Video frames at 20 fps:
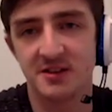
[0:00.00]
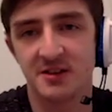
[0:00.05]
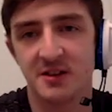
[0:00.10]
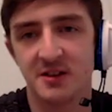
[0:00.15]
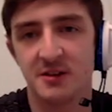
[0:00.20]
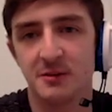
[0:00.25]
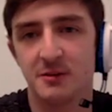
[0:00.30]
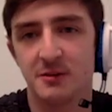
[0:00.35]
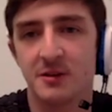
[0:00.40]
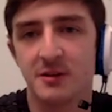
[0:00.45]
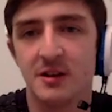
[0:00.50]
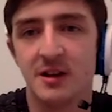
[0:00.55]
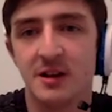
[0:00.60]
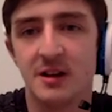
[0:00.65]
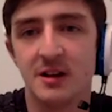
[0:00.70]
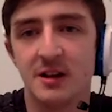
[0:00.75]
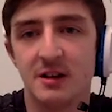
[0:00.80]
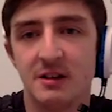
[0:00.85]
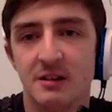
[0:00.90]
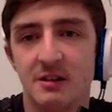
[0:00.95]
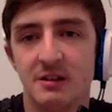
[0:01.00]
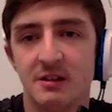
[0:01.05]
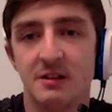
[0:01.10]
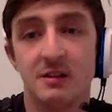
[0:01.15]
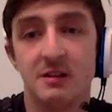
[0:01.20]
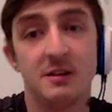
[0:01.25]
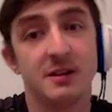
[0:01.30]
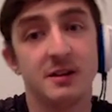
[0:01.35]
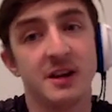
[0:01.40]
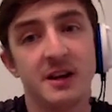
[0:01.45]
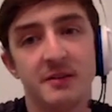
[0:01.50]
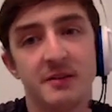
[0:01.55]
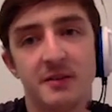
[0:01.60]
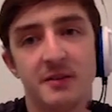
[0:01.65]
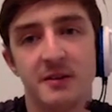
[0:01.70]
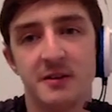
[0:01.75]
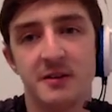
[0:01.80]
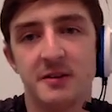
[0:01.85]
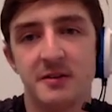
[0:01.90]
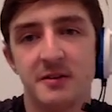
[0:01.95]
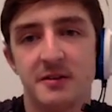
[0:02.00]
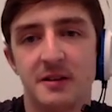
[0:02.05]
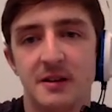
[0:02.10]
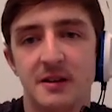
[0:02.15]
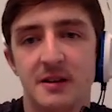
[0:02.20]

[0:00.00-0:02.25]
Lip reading: go. Okay, fair enough.